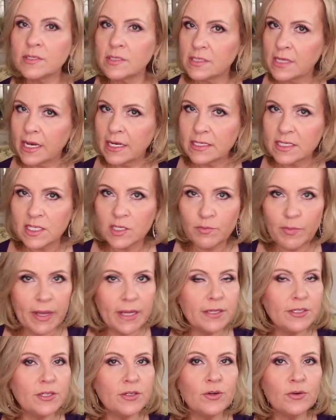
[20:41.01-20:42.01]
has
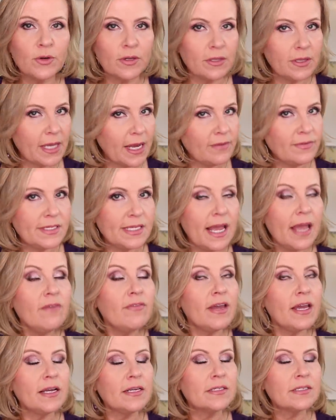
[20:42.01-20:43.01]
spent your life
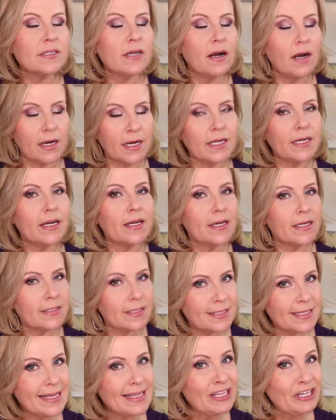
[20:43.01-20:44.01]
savings on
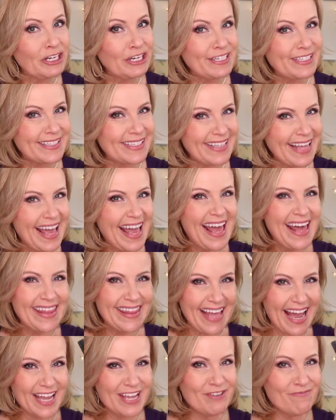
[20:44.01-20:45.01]
concealers,
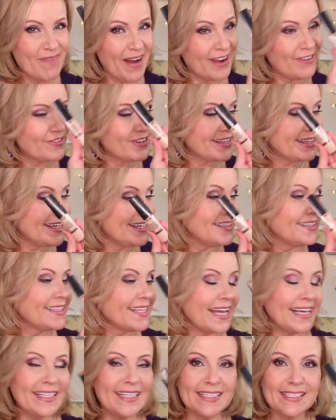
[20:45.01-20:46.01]
that you might really
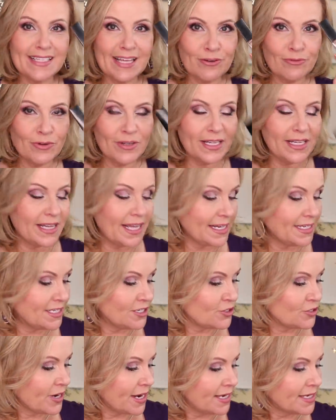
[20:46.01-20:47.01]
like this and really like to
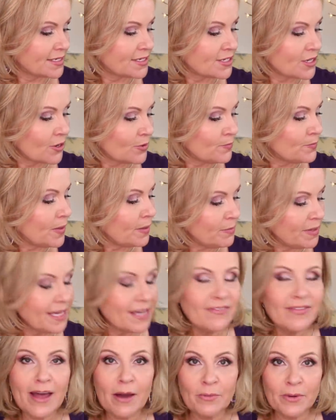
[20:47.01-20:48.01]
try it. So maybe
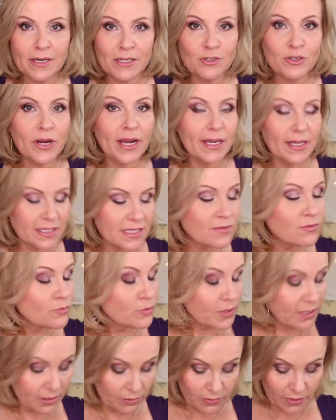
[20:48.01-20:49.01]
give that one a try. It's
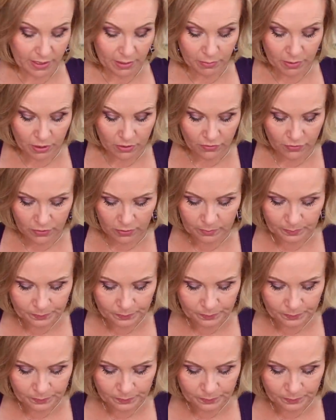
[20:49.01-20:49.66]
really, really beautiful.